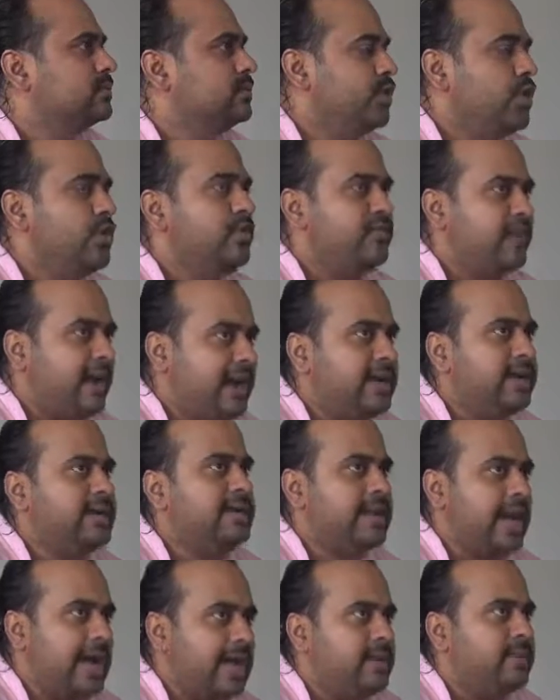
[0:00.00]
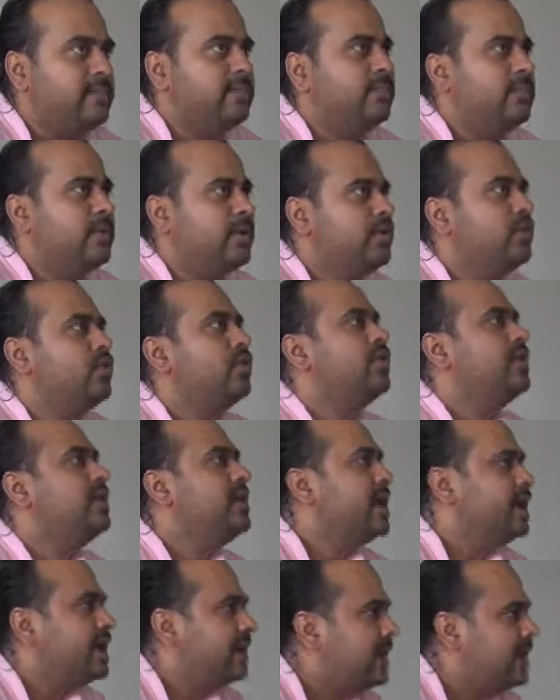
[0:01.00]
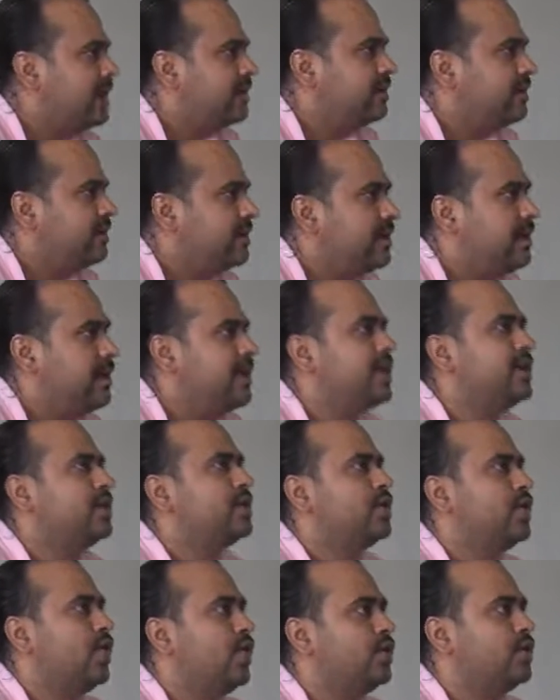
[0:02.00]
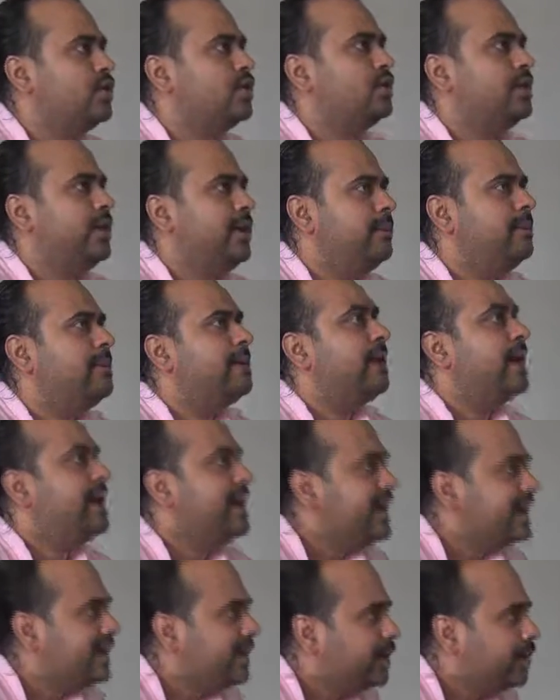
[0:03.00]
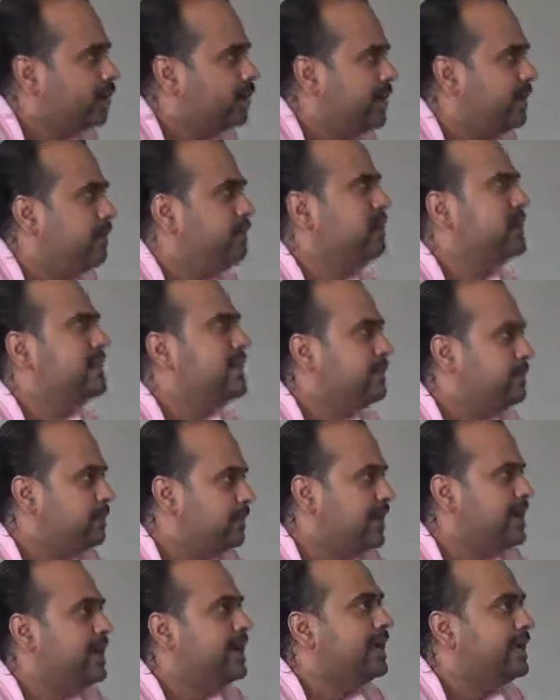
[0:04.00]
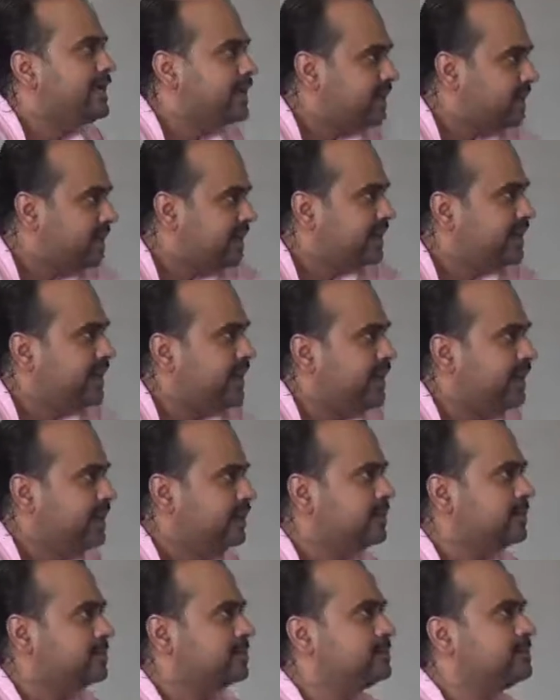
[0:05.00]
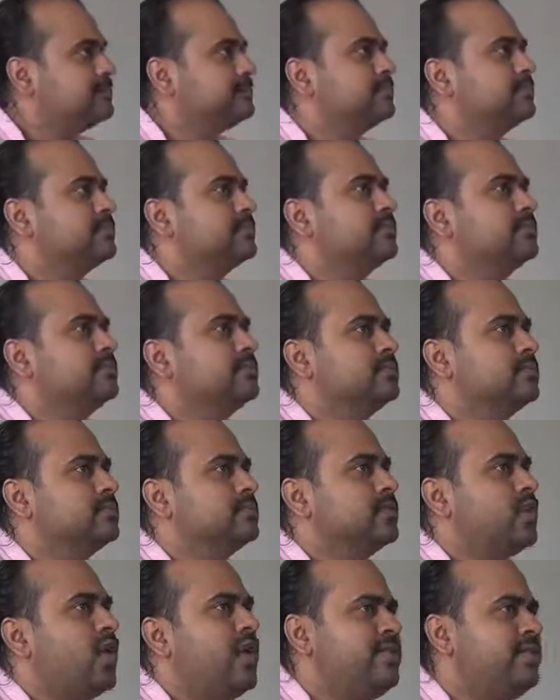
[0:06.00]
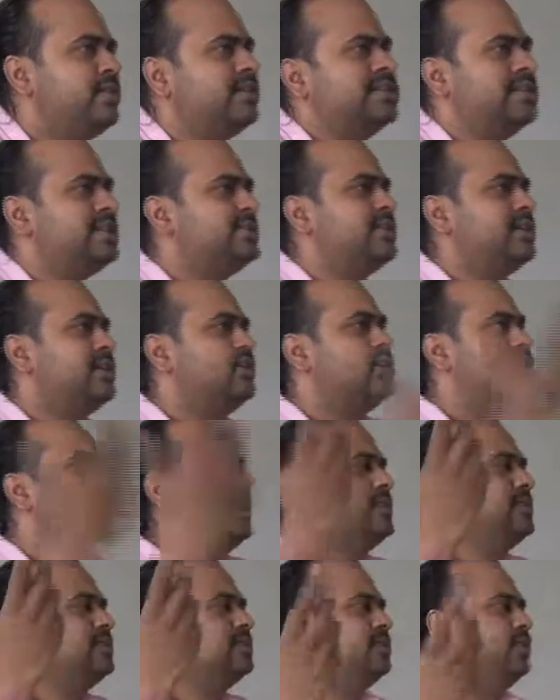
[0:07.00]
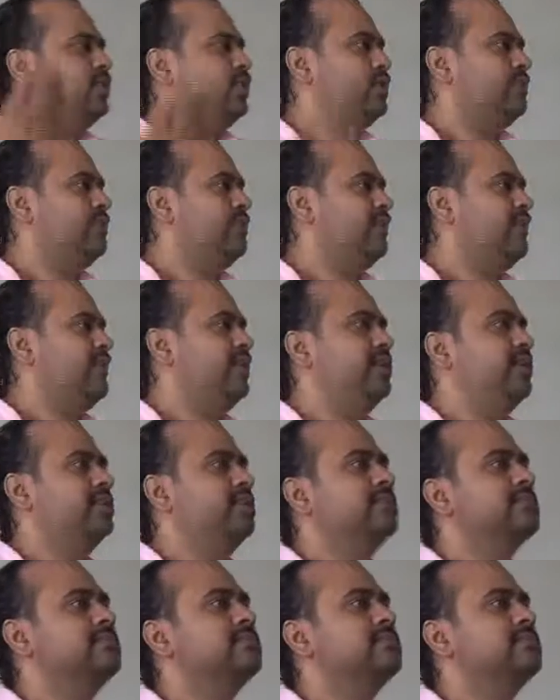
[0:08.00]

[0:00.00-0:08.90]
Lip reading: Do you find time to really, really talk to them, connect to them deeply, intimately? Or is it just a routine sort of living?